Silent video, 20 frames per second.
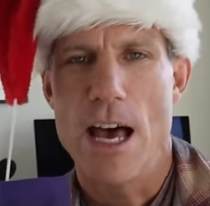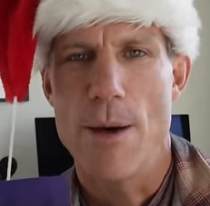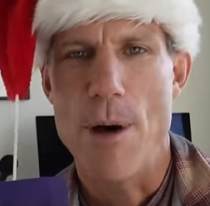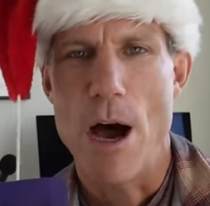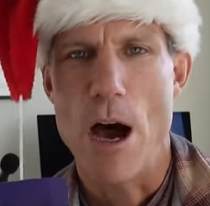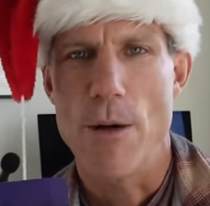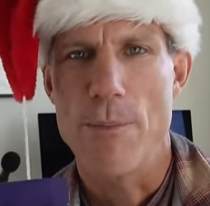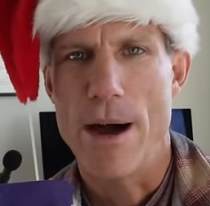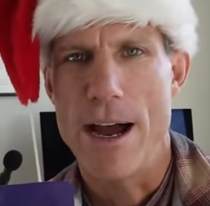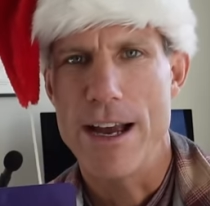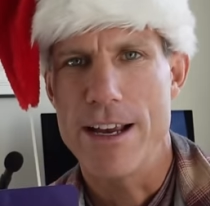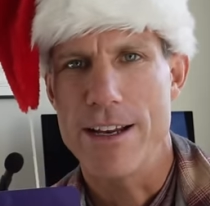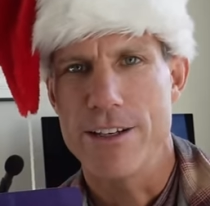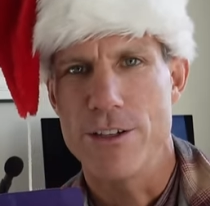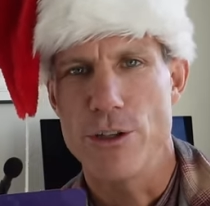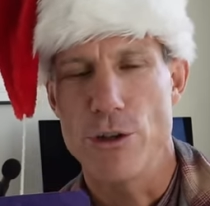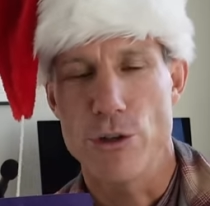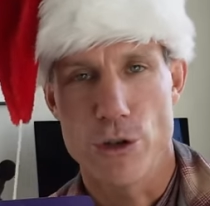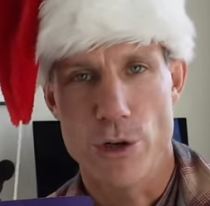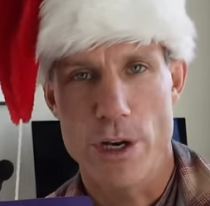about my
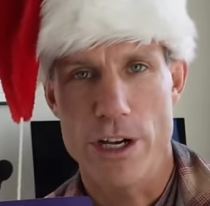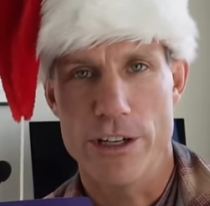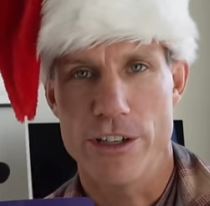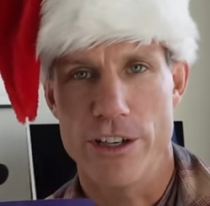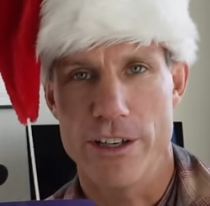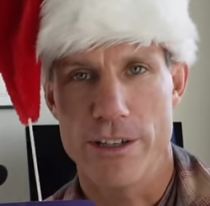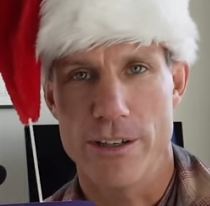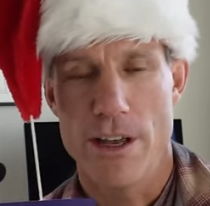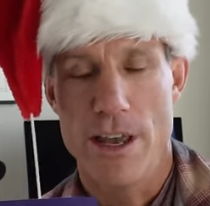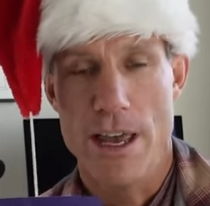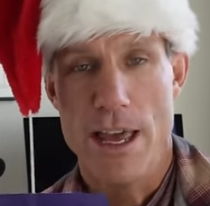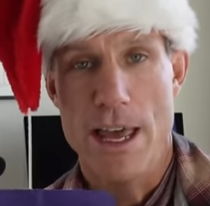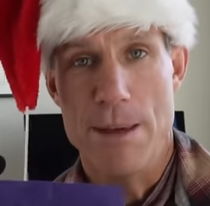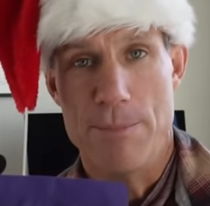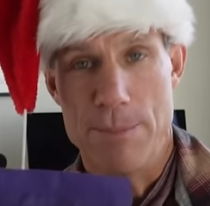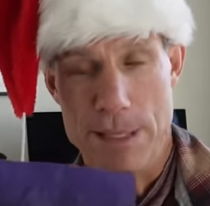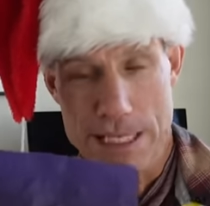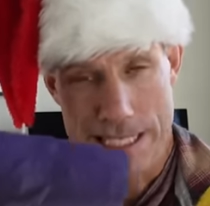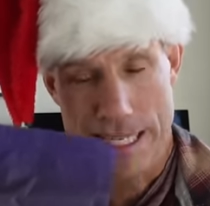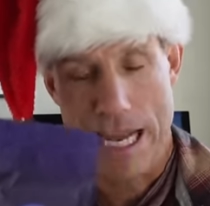nutrition
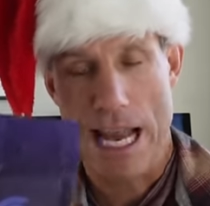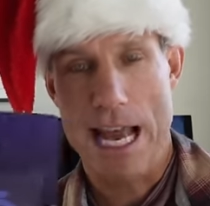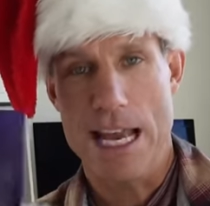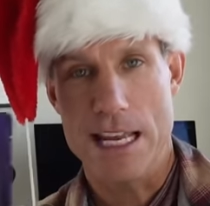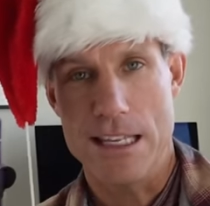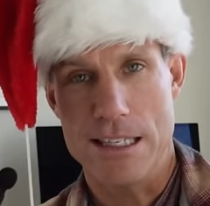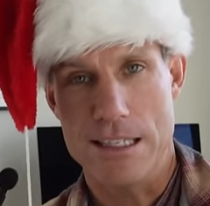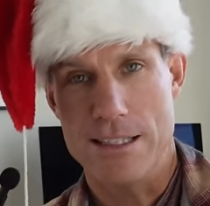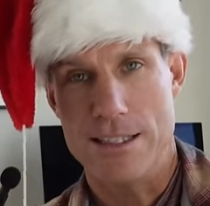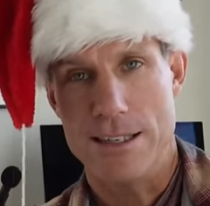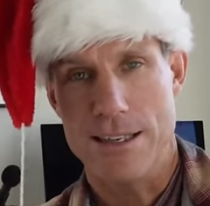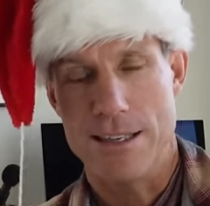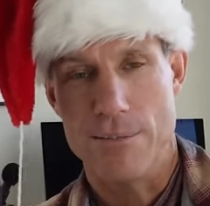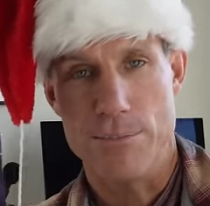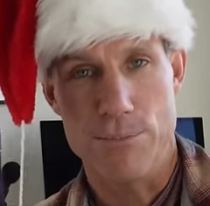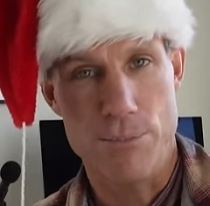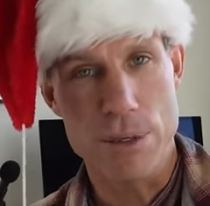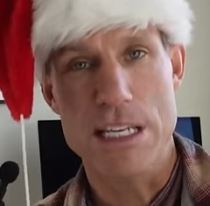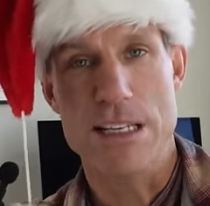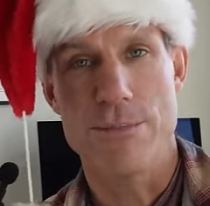besides
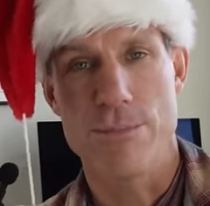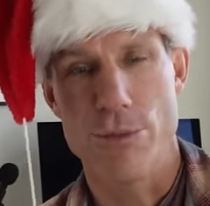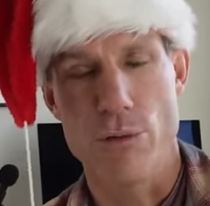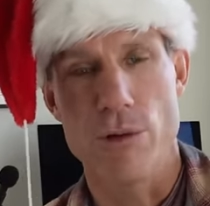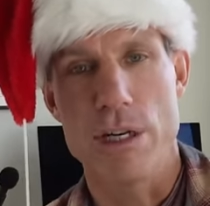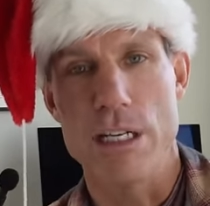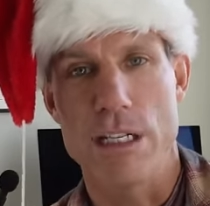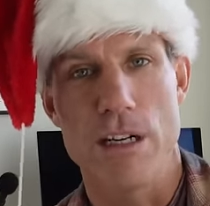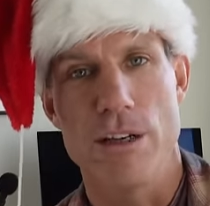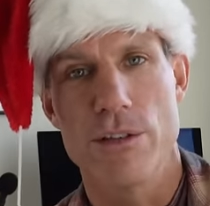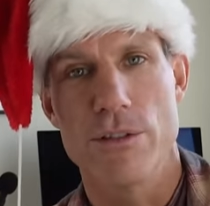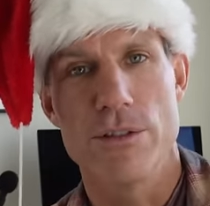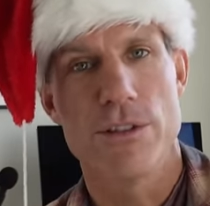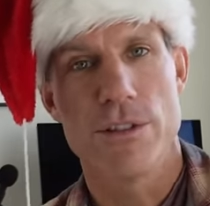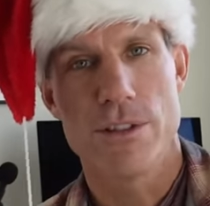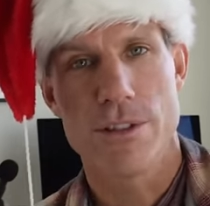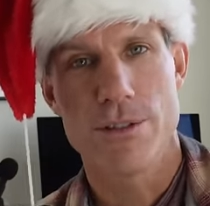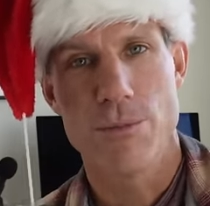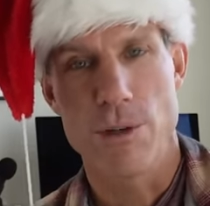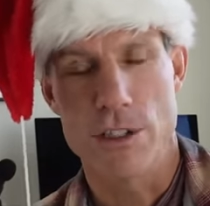bean
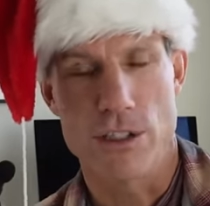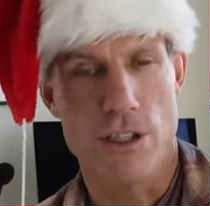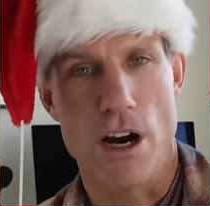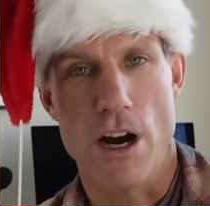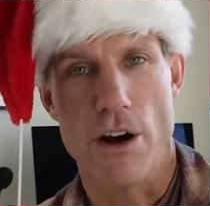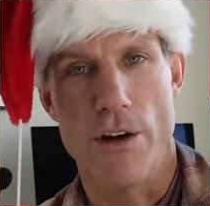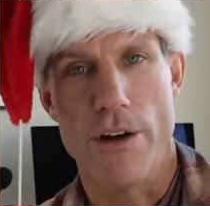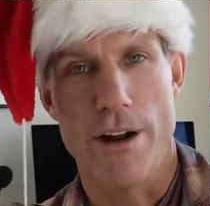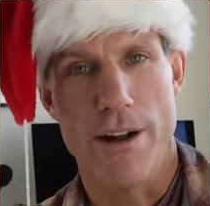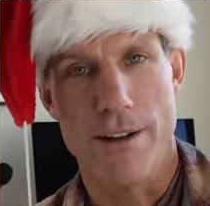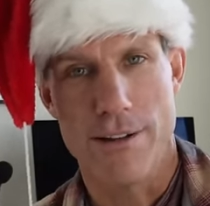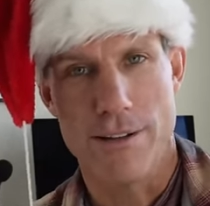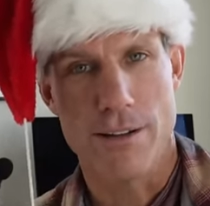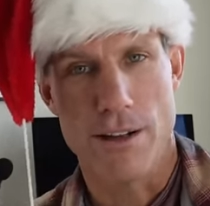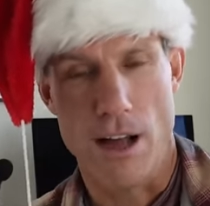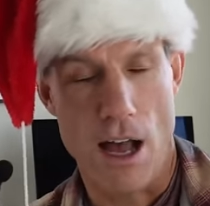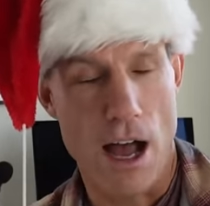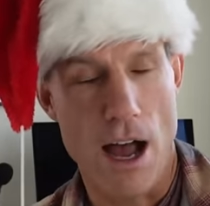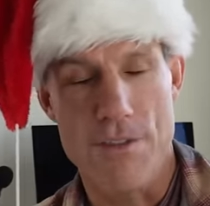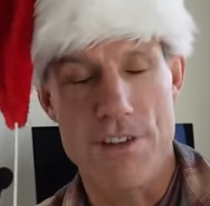burritos, which are
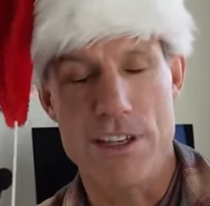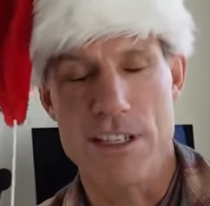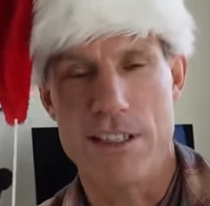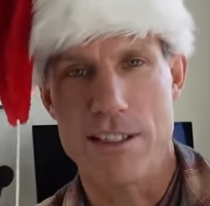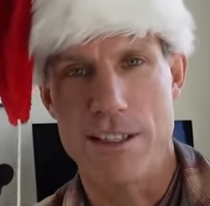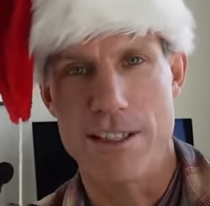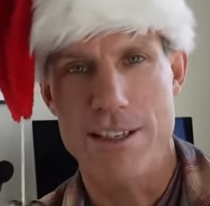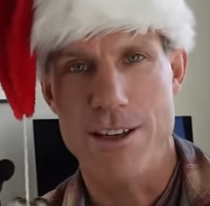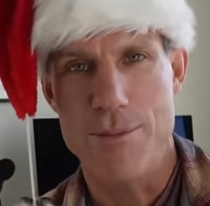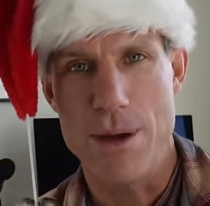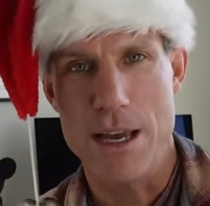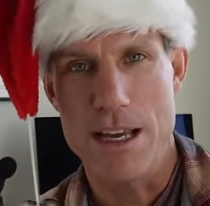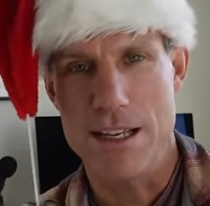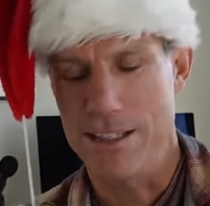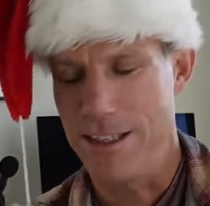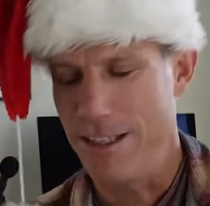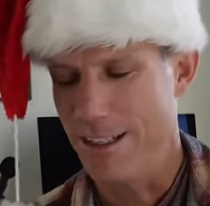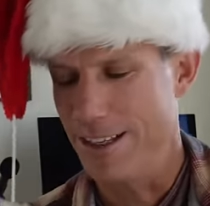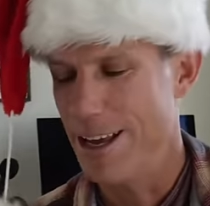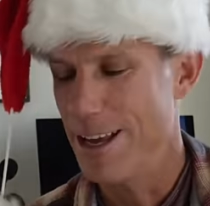obviously
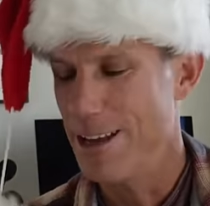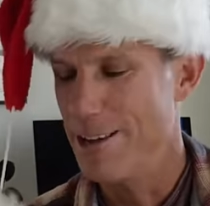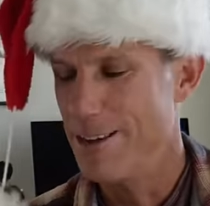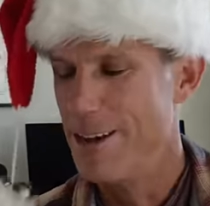amazing.